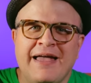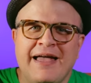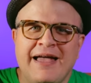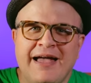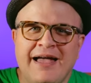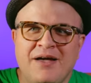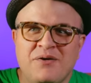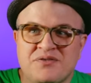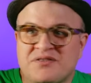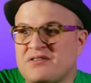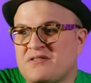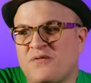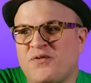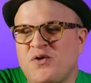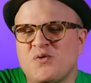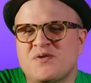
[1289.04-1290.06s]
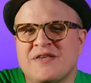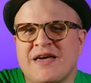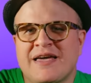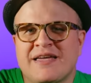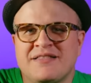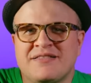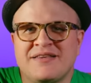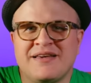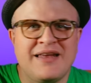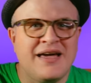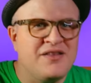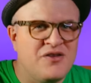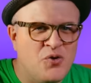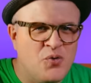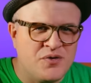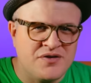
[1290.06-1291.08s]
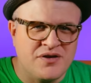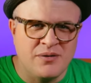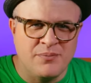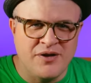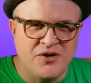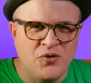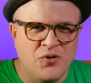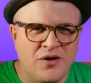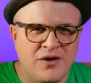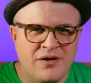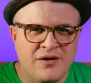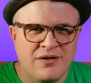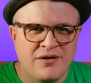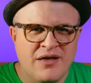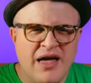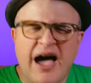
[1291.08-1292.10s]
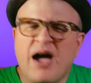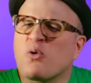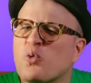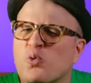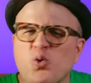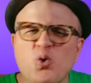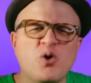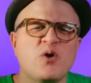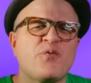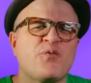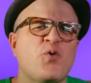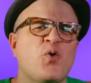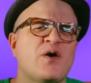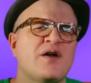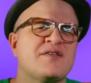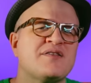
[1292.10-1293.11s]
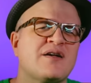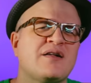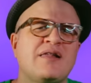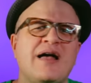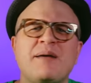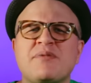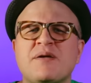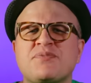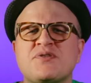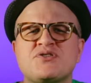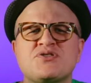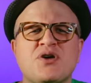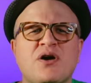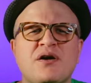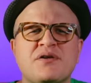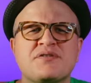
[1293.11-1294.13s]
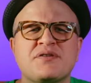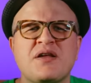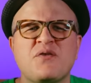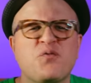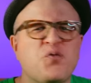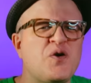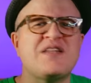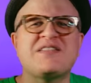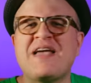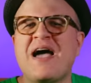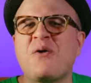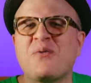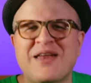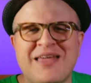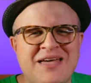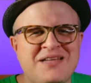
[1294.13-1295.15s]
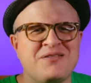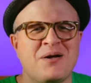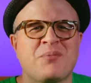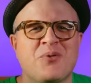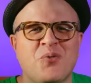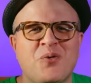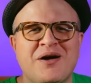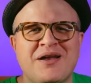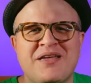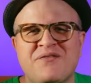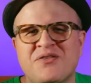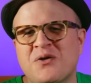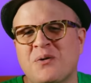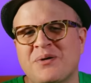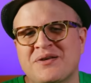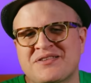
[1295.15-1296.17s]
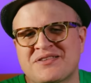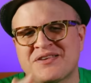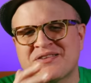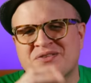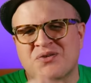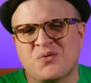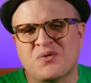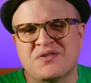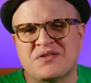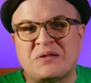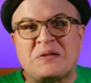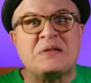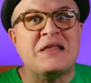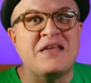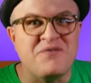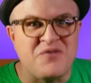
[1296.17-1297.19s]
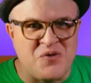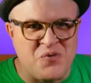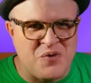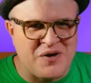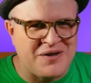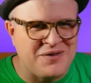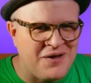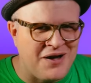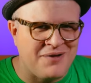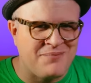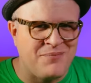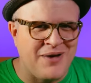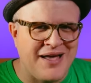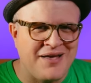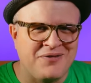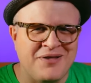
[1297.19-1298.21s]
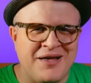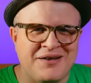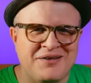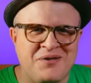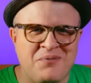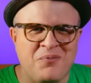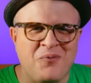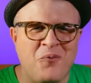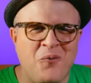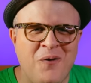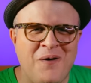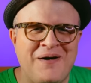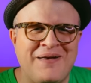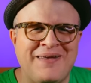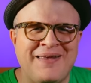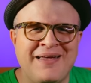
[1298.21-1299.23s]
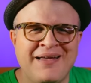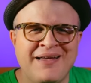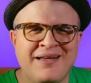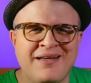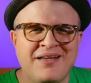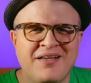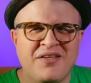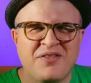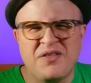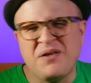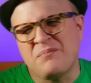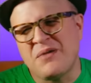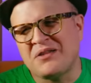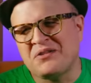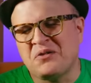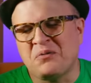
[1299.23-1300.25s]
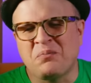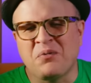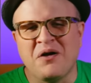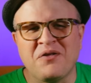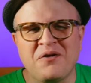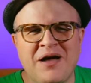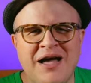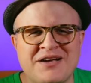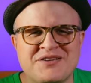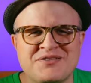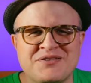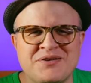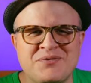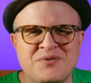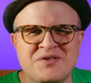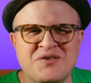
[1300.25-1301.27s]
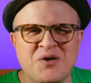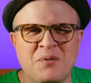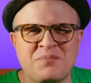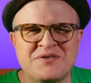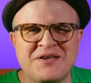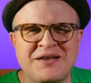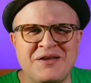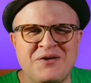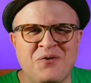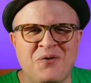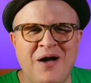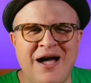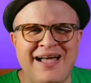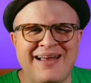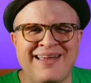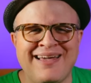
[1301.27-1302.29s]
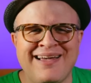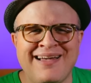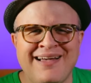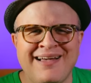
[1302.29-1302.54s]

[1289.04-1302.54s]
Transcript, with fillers: Uh, it was just a few seconds in, I knew it was going to be good. I rooted for it as it climbed up the charts, and I freaked out when it hit number one, even though my sister was livid when it knocked Michael out of number one. I think my little brother actually was so upset he cried.